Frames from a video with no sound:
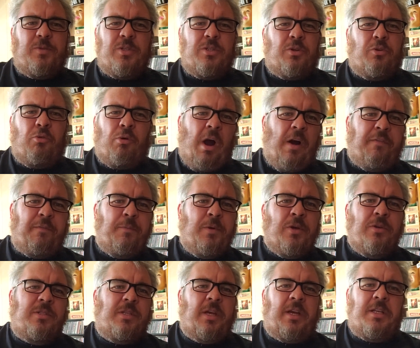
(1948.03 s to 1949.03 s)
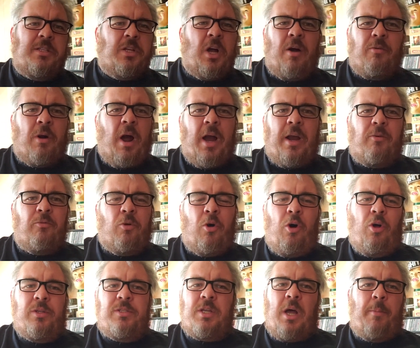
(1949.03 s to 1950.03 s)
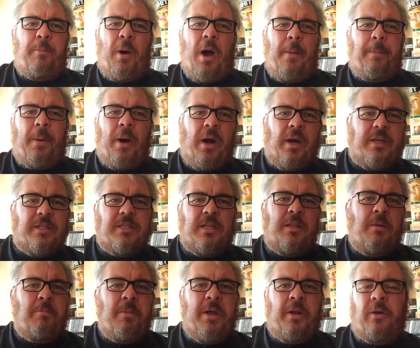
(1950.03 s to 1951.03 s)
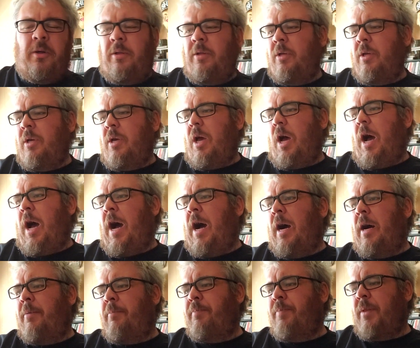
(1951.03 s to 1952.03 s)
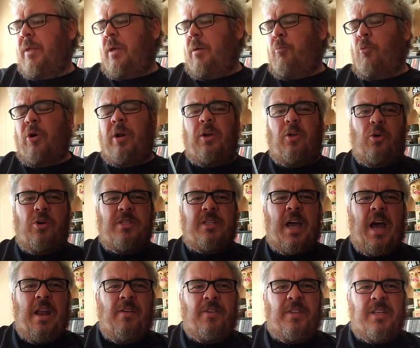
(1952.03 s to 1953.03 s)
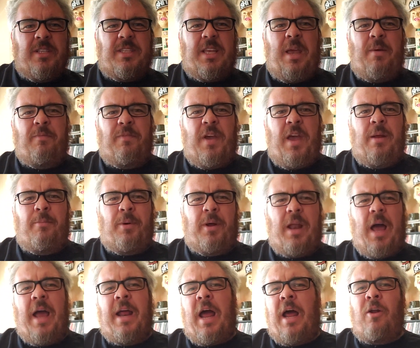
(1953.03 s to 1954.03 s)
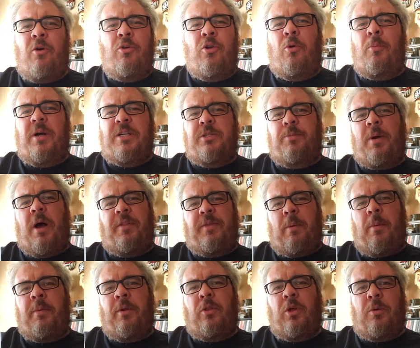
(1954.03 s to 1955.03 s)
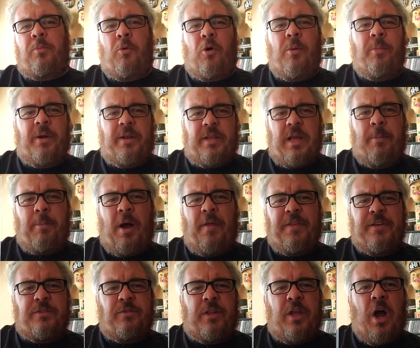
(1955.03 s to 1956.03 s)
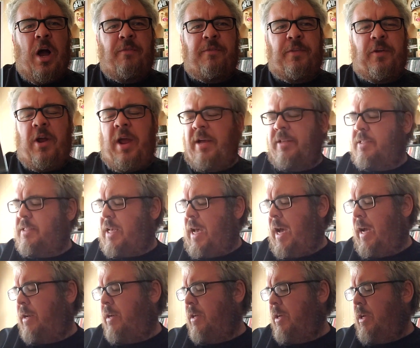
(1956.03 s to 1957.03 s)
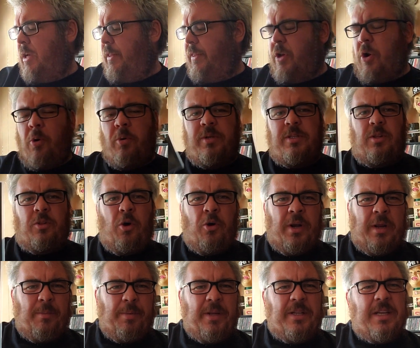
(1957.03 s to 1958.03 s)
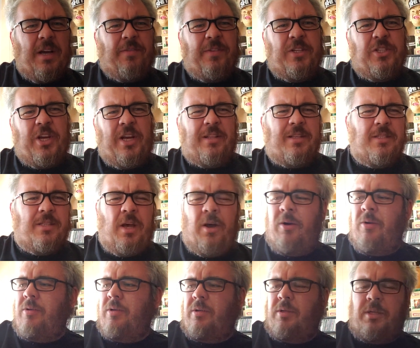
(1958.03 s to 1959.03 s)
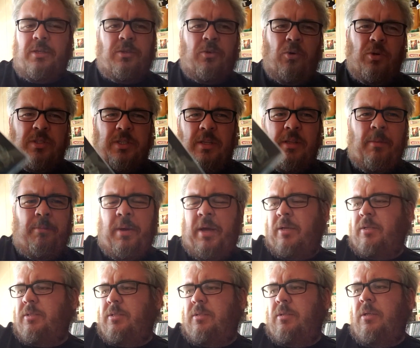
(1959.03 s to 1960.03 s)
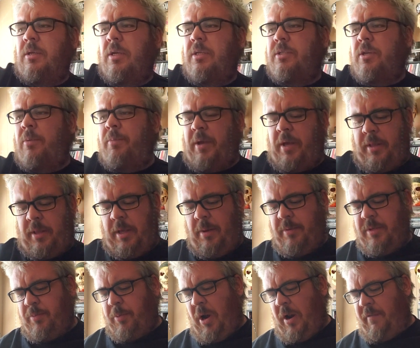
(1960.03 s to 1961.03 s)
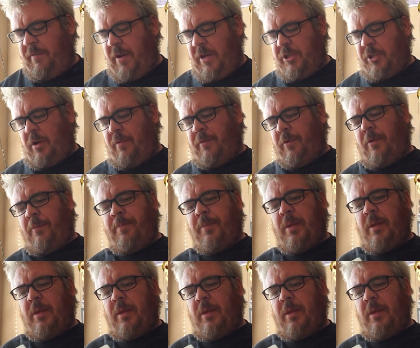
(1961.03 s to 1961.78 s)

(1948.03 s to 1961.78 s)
gruff music. It's not rock and roll. It's not pop punk. It's in the middle. Morning Glory is kind of in the same vein, but I don't know much about them. I'm going to look more, but I bought this for the Off Of Their Head side, the Always Alone EP. Definitely check this out. It's cool. It's in the mix. It's going to be in the Spotify shuffle.